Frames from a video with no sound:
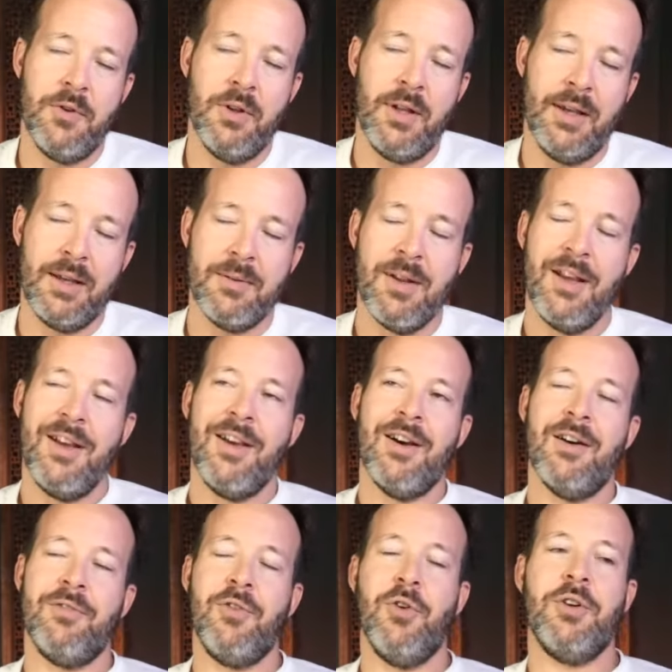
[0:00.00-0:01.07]
like it.
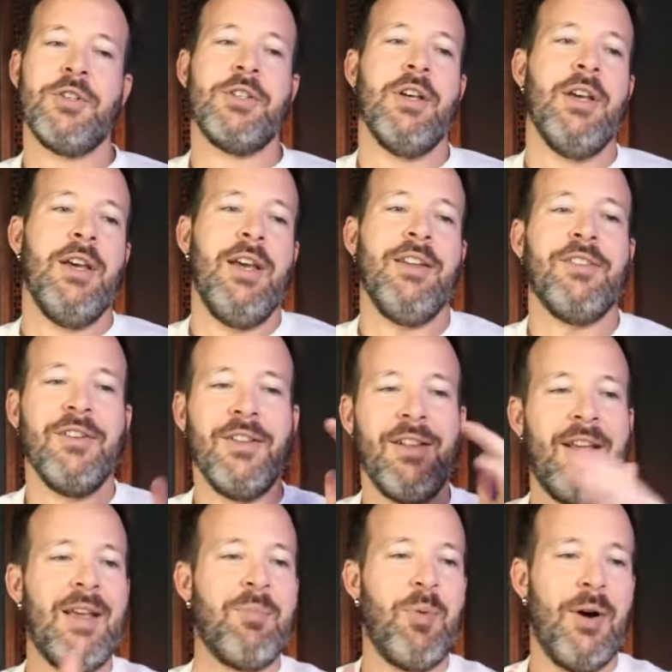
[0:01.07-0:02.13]
Of course, hit the
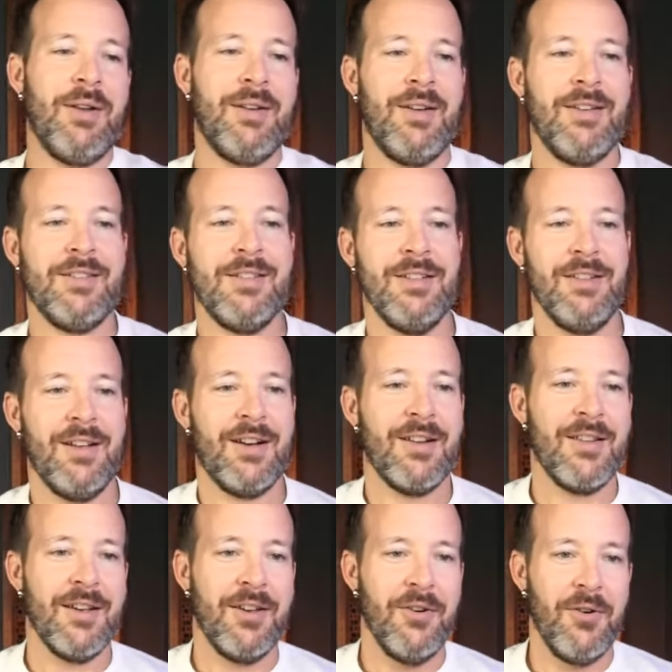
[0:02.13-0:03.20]
like button. I see a lot of
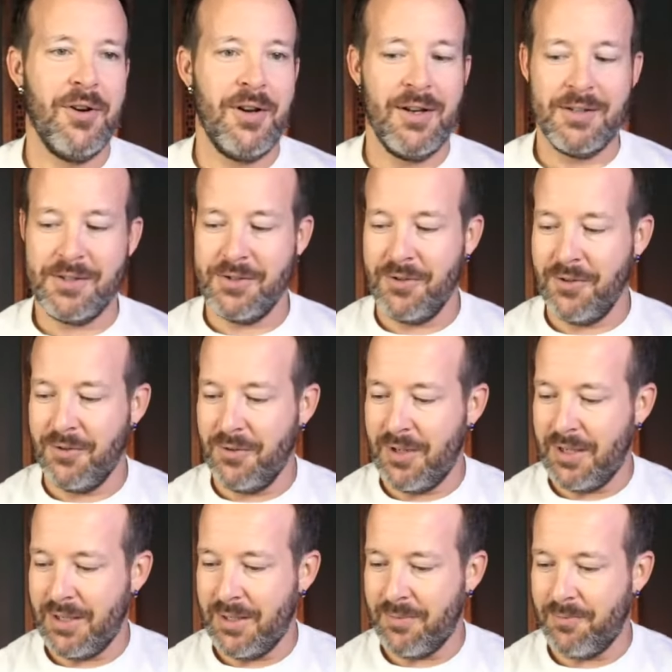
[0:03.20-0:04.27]
that going on.
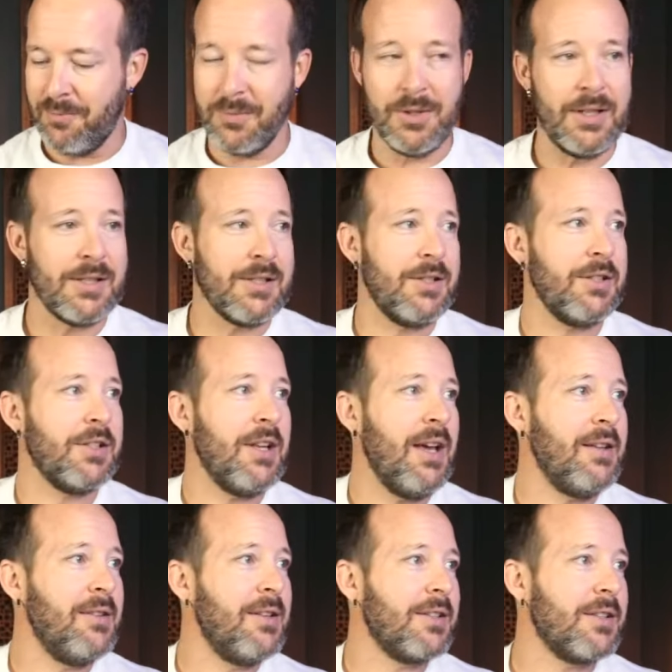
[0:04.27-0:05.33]
So let's just
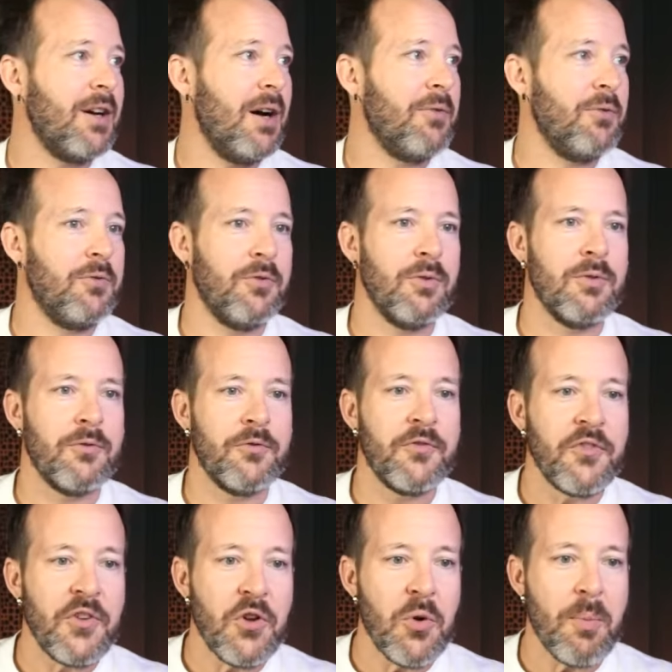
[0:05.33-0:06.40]
end this off for a
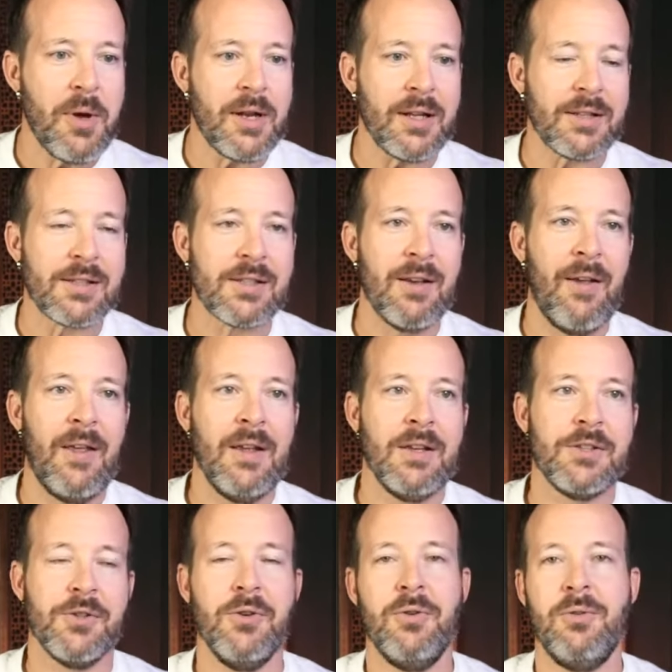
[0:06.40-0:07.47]
few minutes.
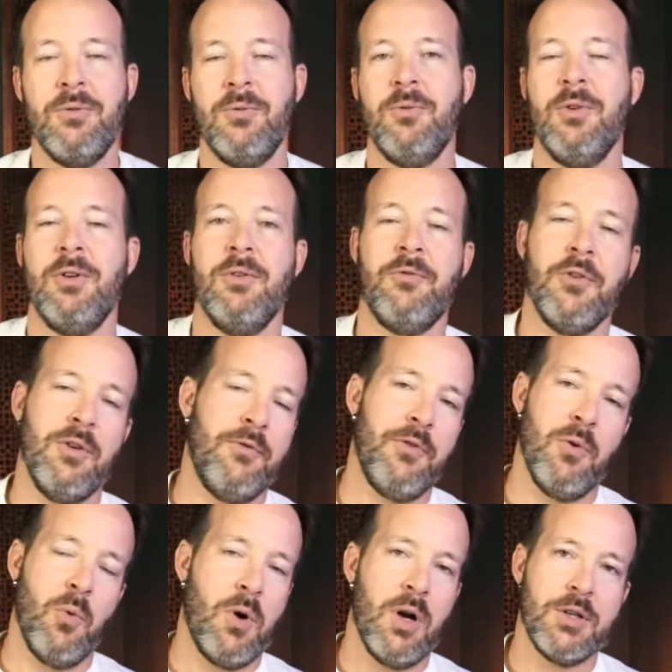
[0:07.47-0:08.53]
So if
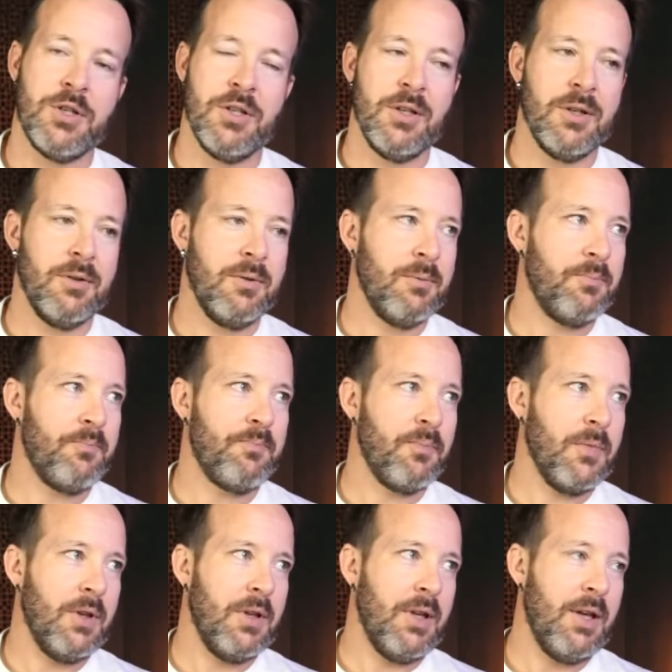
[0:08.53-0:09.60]
you're watching
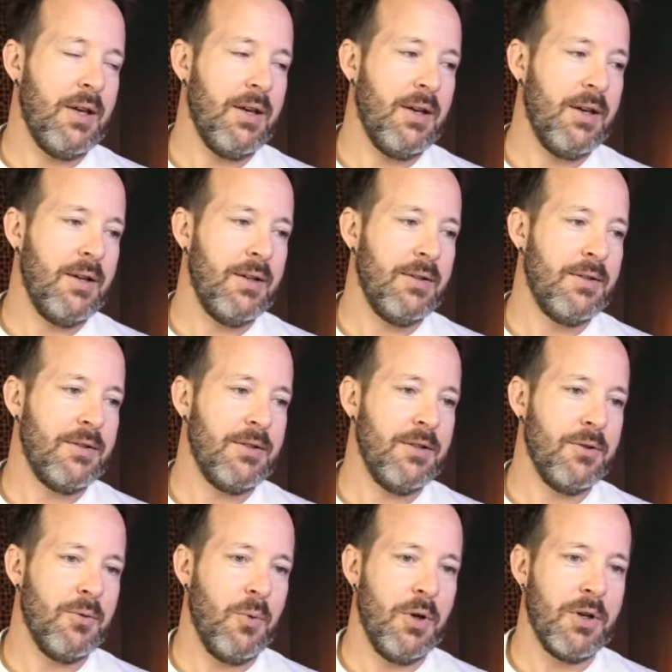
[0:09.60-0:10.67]
and
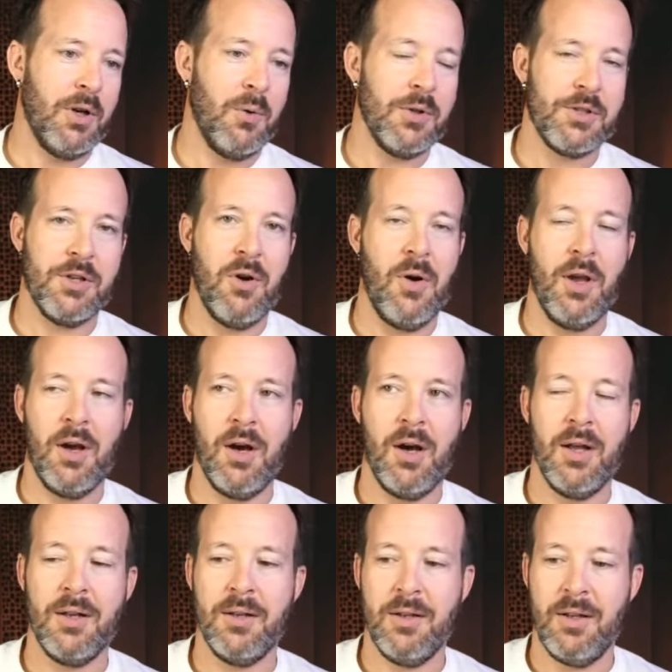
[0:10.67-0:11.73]
you're wondering what's going
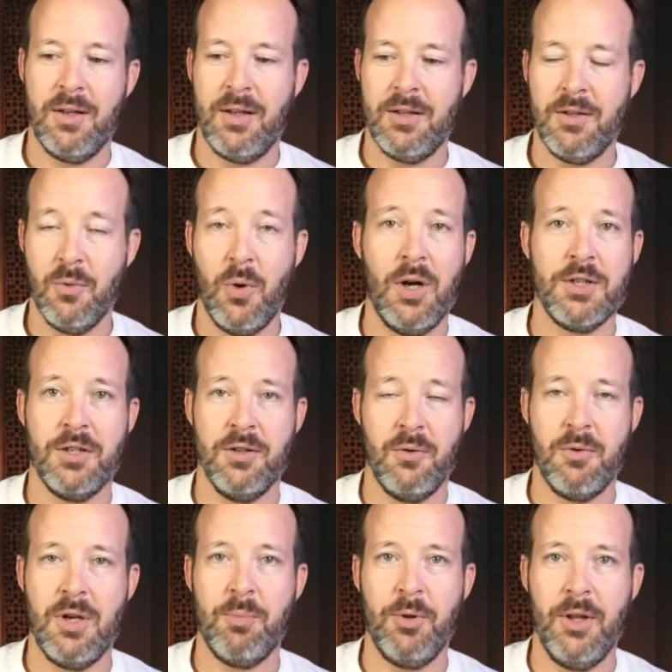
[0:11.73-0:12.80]
on and you're watching the
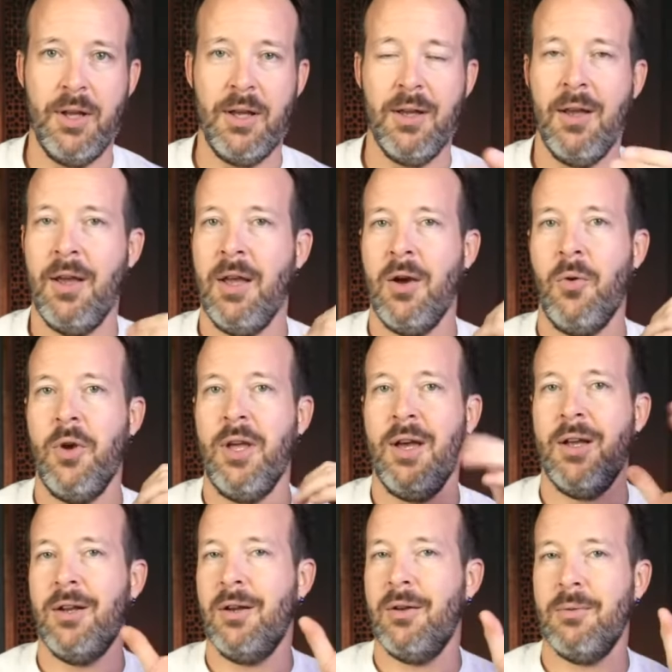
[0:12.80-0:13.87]
replay, we
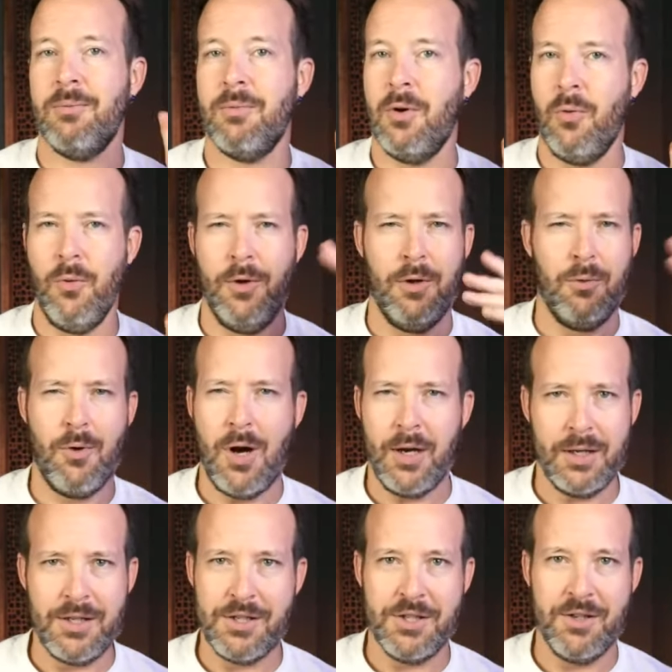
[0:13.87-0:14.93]
had a real
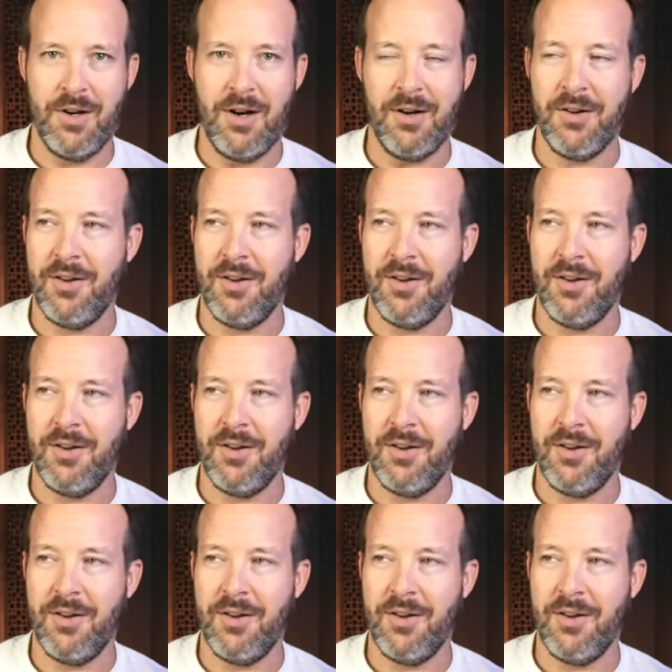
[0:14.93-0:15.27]
rocky start